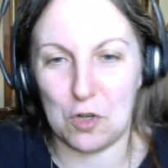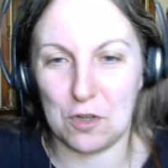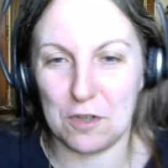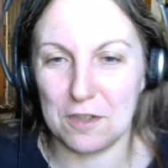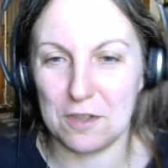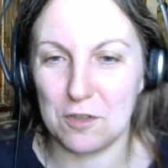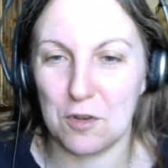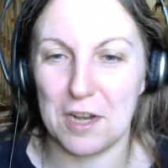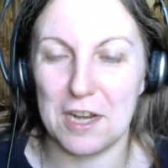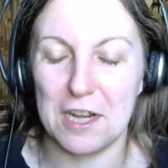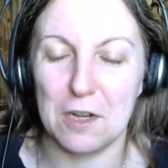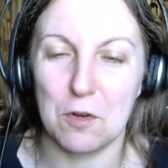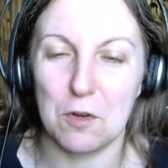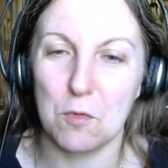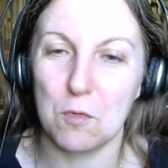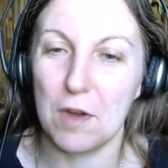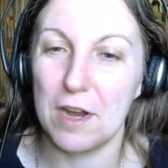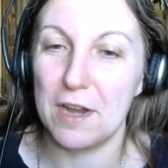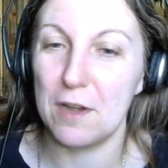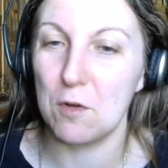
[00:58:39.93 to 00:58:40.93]
train go
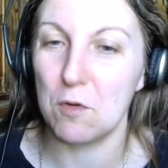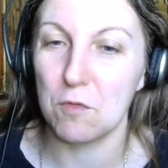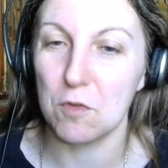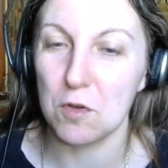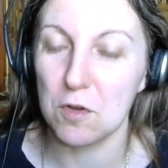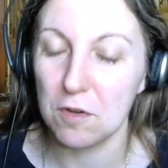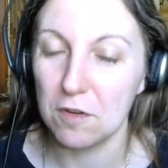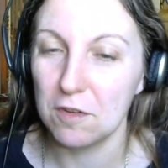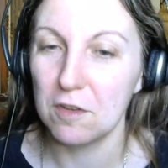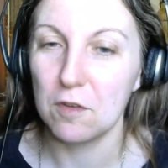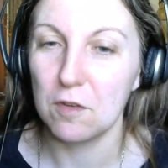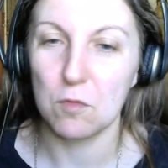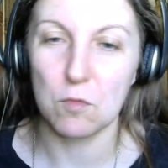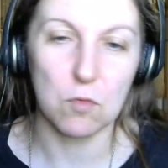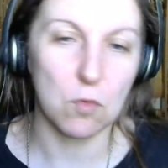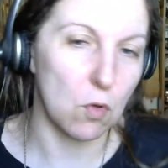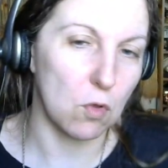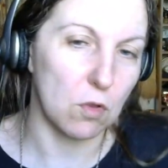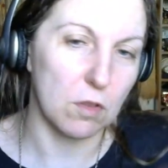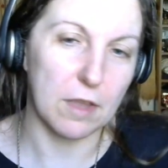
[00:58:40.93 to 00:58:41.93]
right over,
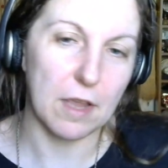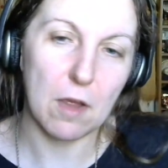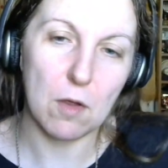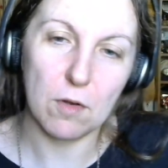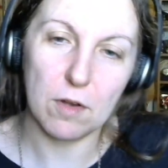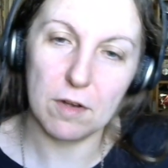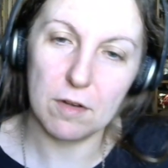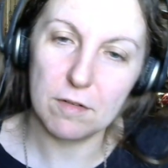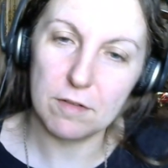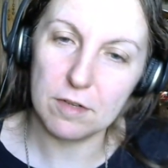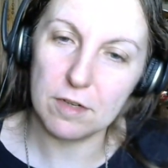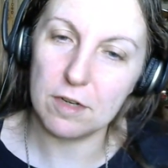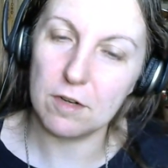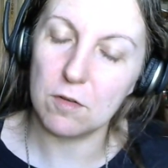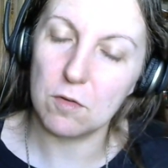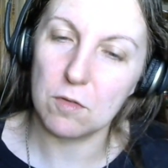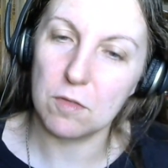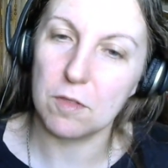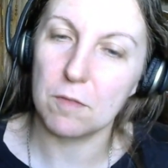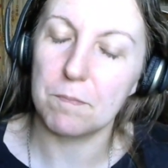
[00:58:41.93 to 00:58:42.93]
roll down,
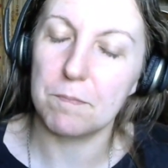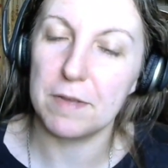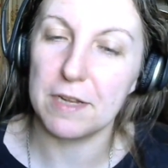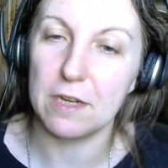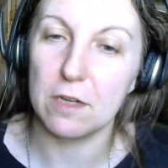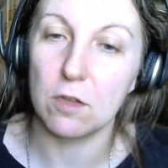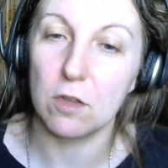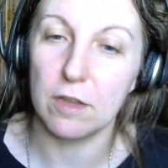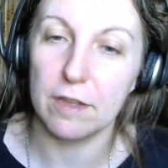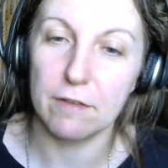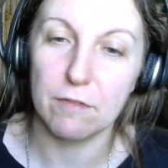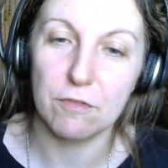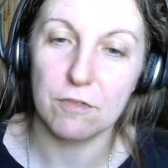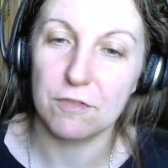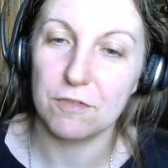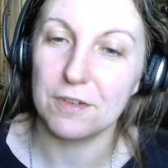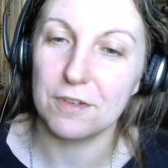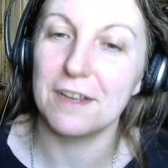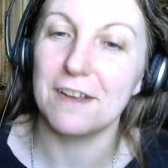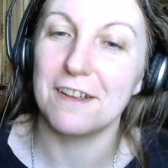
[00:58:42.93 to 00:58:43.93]
the big cliff.
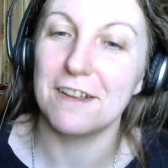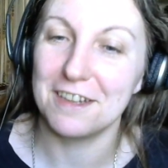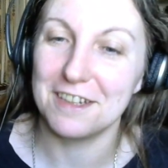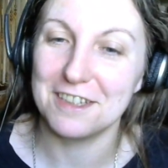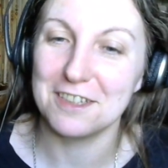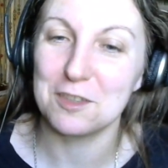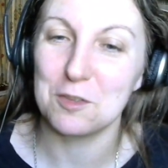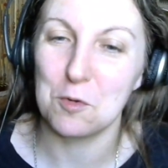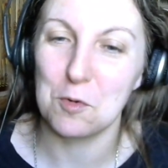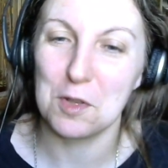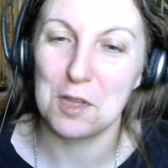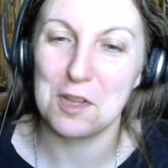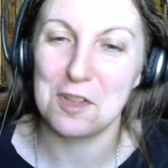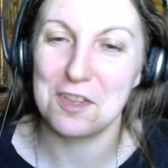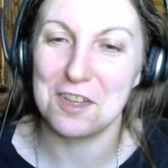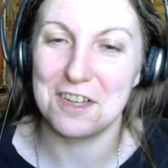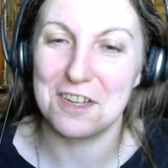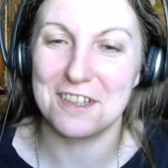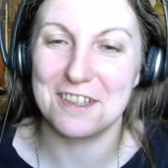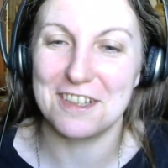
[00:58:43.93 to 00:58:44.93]
Yeah, I can totally see
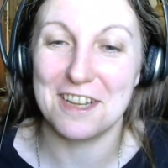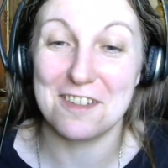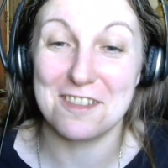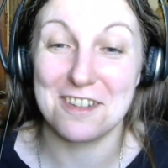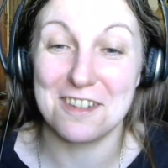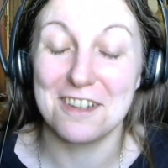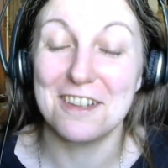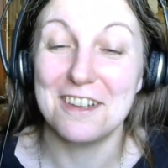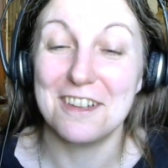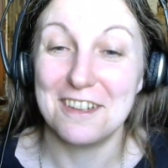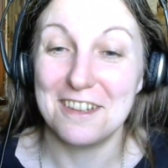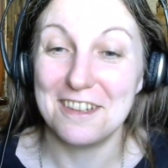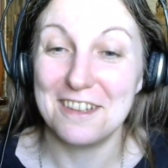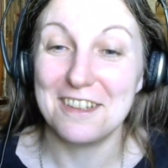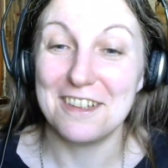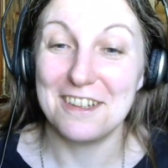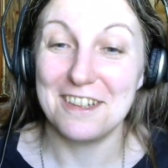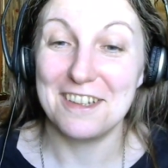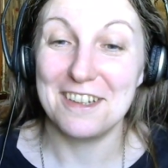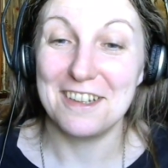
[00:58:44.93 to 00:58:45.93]
it.
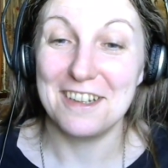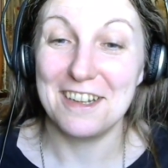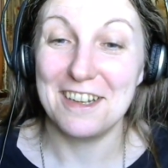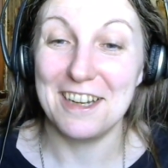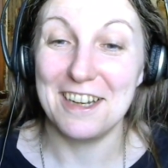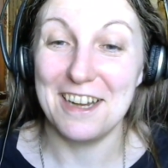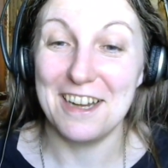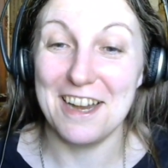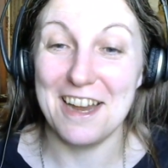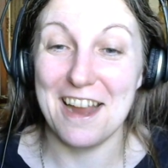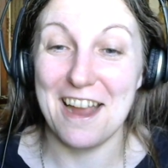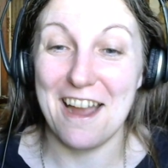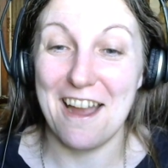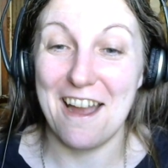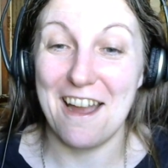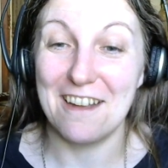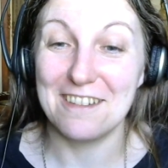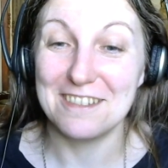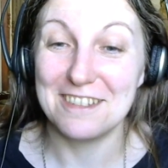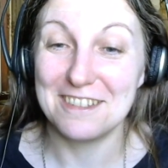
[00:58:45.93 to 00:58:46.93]
Yeah,
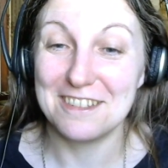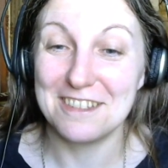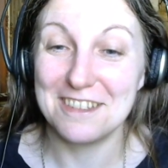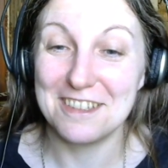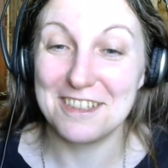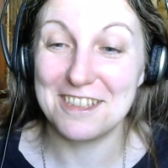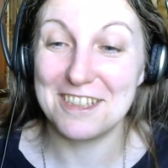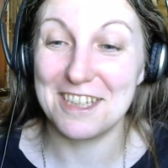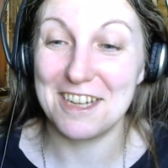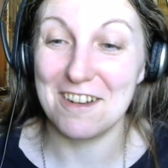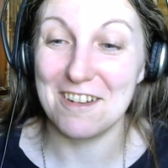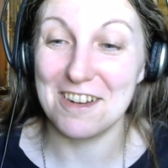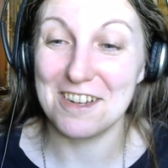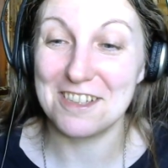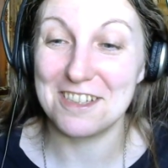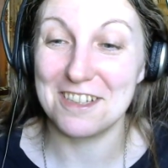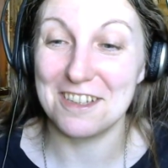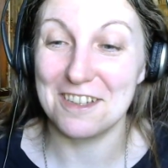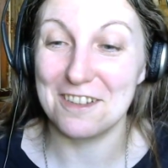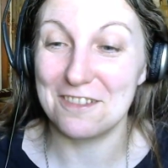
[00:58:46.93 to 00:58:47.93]
scary
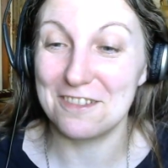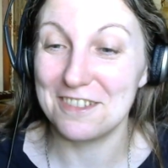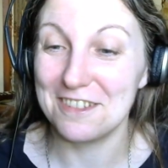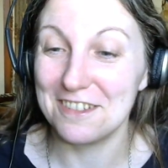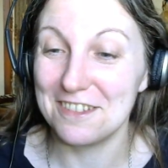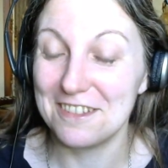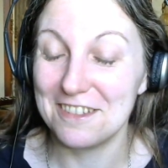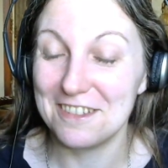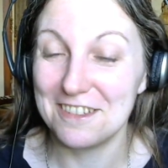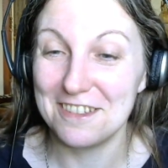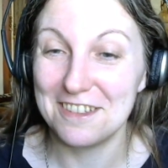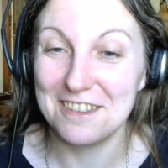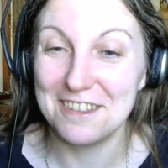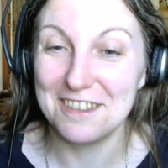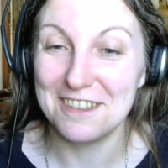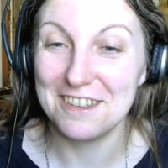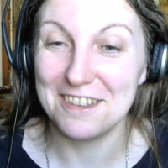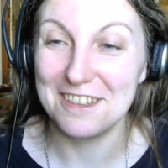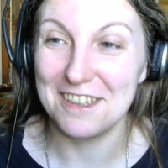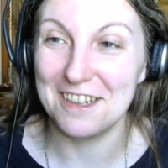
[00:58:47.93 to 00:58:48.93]
stuff.
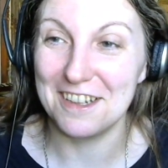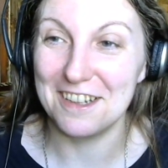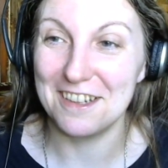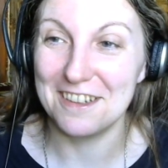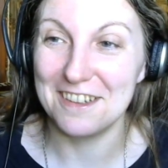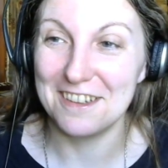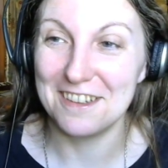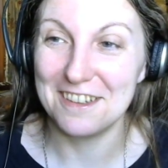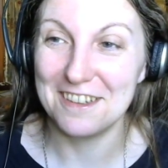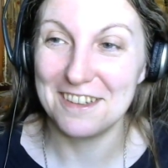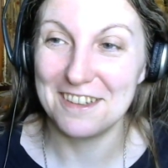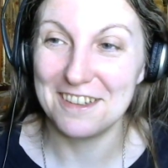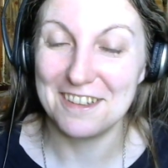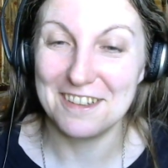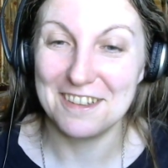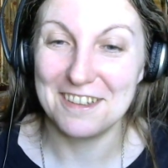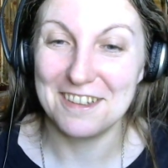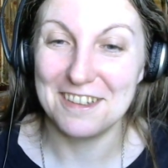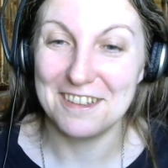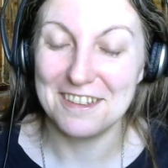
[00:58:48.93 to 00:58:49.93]
Yeah.
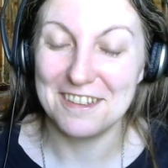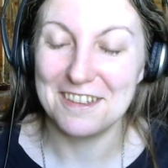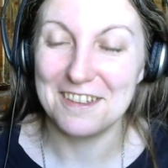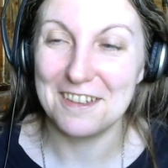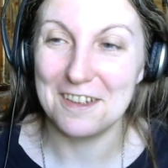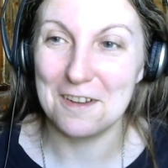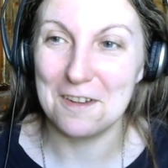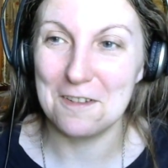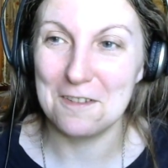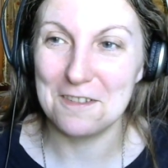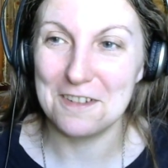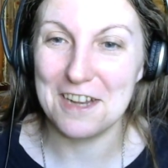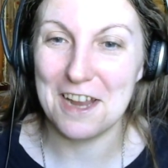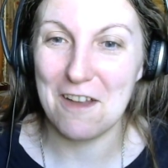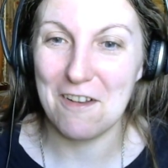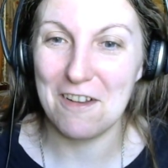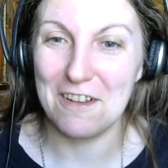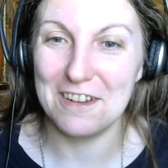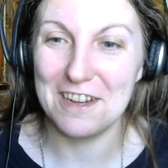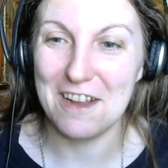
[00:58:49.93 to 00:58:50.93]
No,
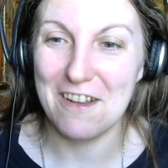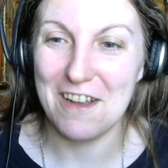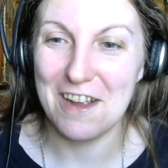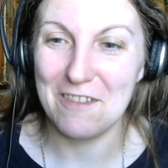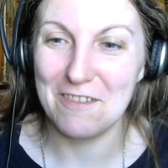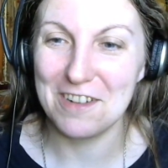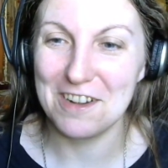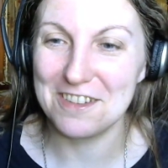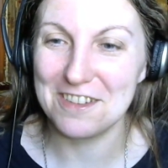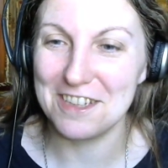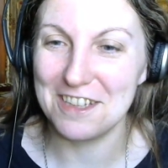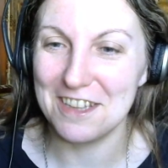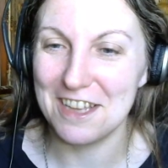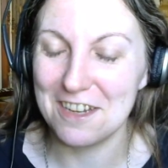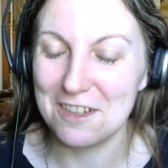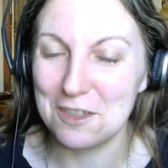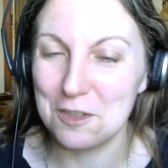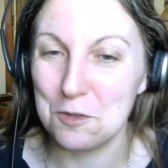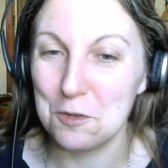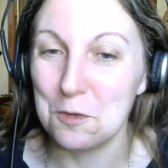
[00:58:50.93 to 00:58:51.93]
now I want to see that
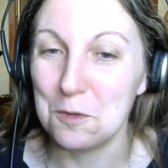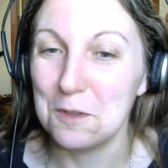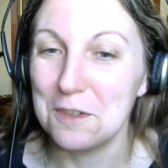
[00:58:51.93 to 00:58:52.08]
too.